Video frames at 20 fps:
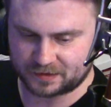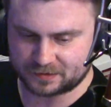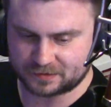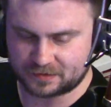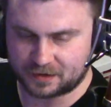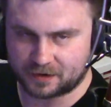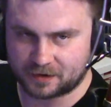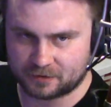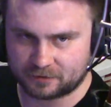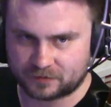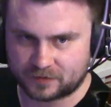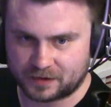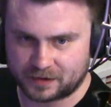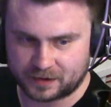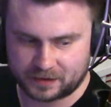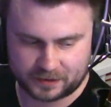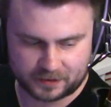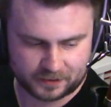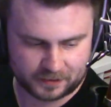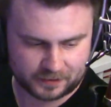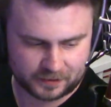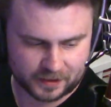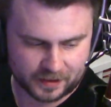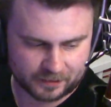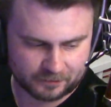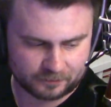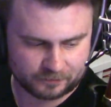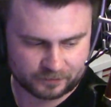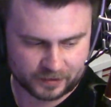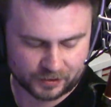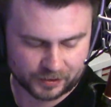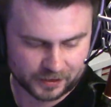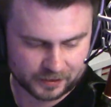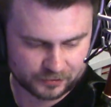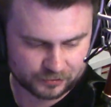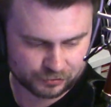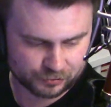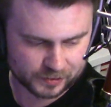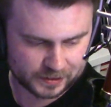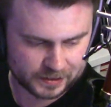is terrifying yet very
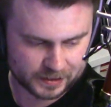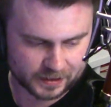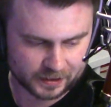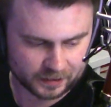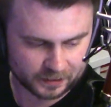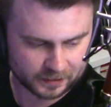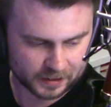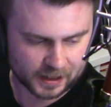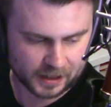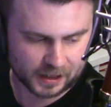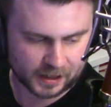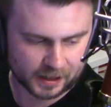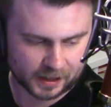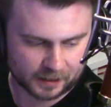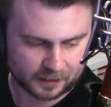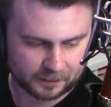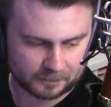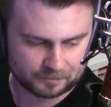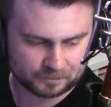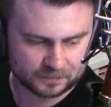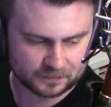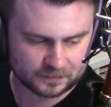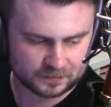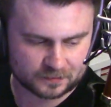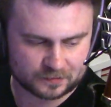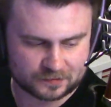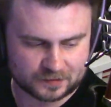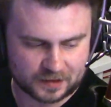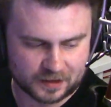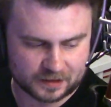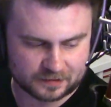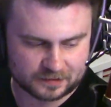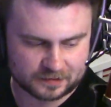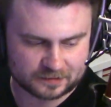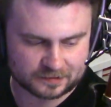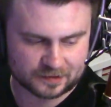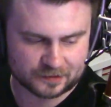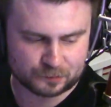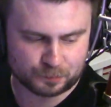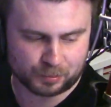intriguing.
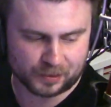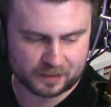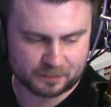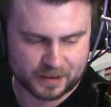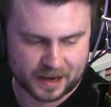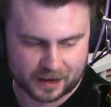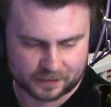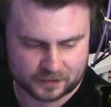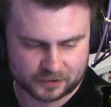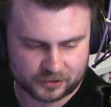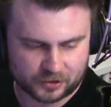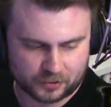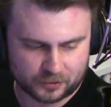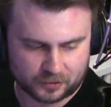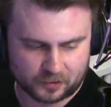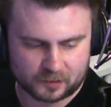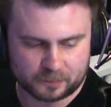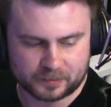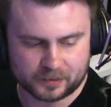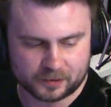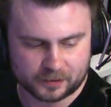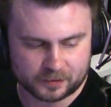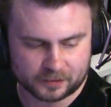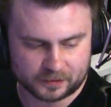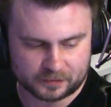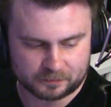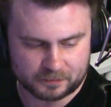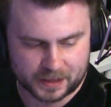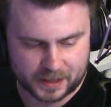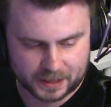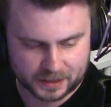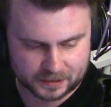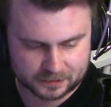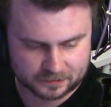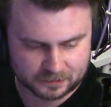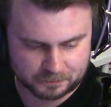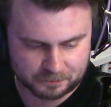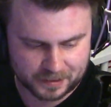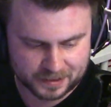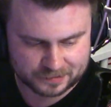CKT says, bring back the dodo bird and make it a
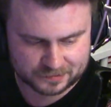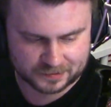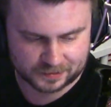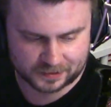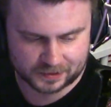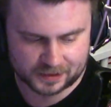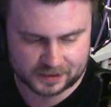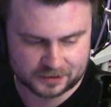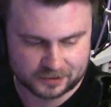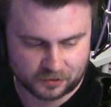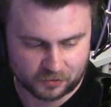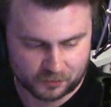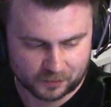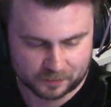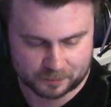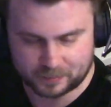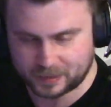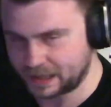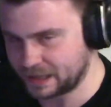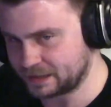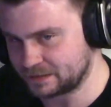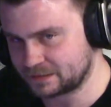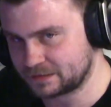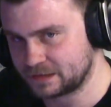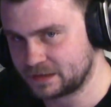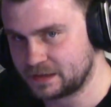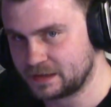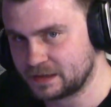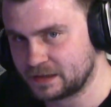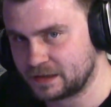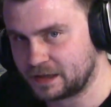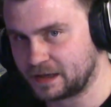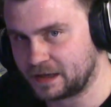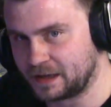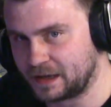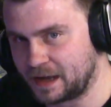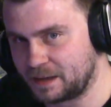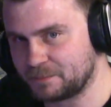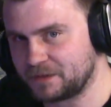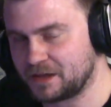domestic indoor pet.
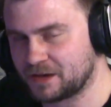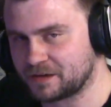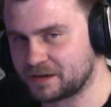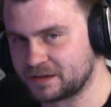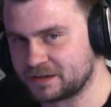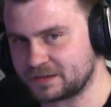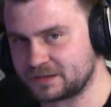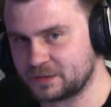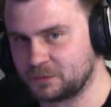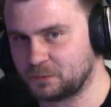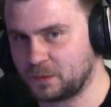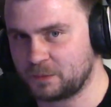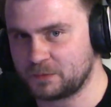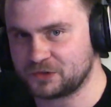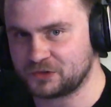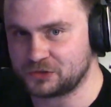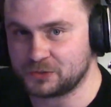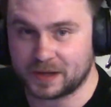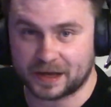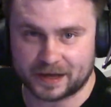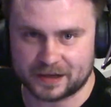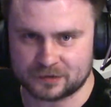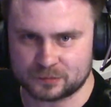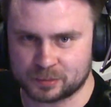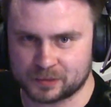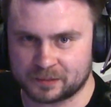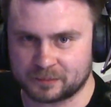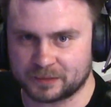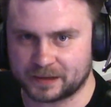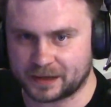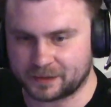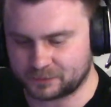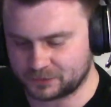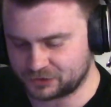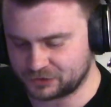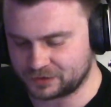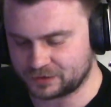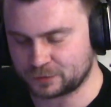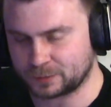I'm curious, what would you guys bring back with gene